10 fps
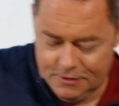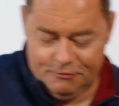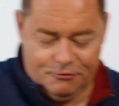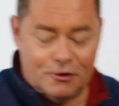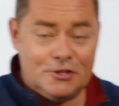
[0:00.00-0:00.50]
the
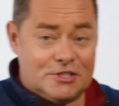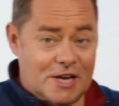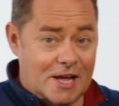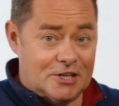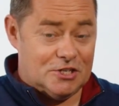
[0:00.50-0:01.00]
first
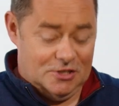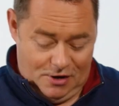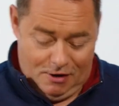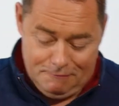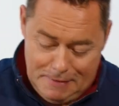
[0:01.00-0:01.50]
stage
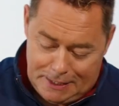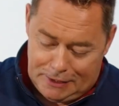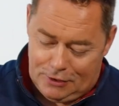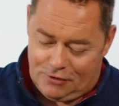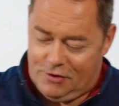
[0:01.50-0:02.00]
of
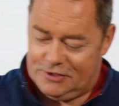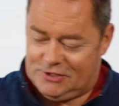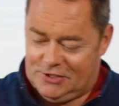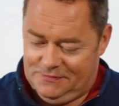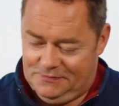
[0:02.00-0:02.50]
making the crust.